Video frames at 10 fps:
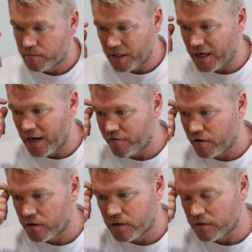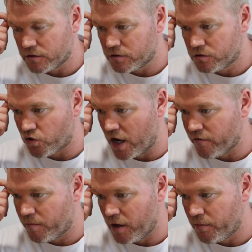Be clever, can drive
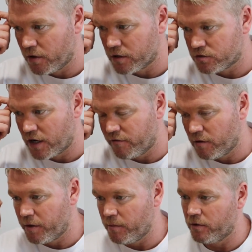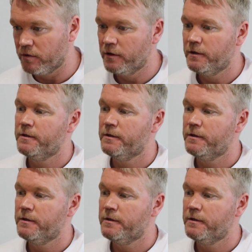at people, can travel at people,